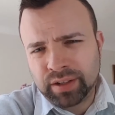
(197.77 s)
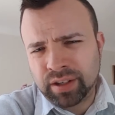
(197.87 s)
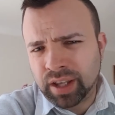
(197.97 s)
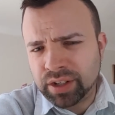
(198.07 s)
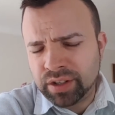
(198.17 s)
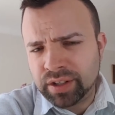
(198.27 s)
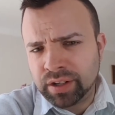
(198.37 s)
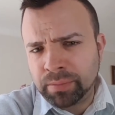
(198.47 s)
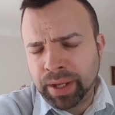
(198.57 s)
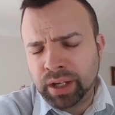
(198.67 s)
So that should
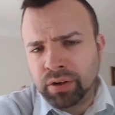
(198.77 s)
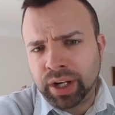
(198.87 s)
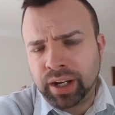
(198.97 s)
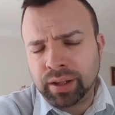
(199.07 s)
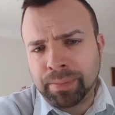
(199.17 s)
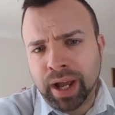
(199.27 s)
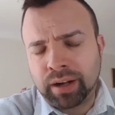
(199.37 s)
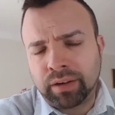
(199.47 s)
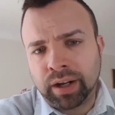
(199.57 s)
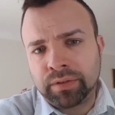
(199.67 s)
still be cooking in the
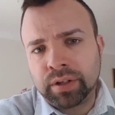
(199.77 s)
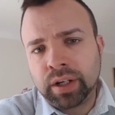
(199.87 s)
background.